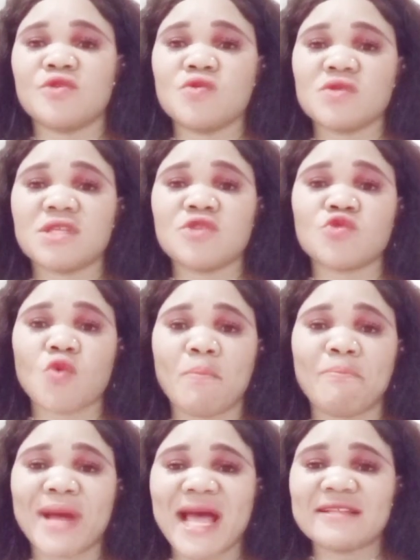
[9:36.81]
use it to
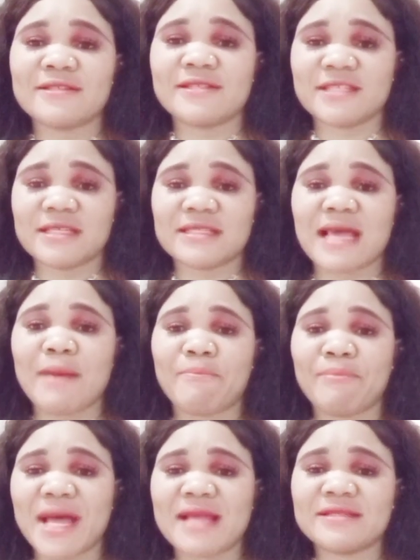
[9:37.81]
pound it and
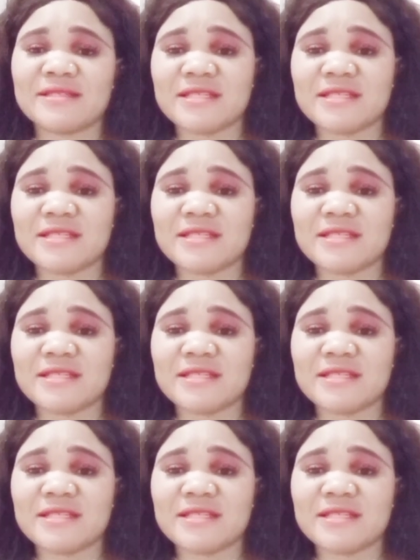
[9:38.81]
pound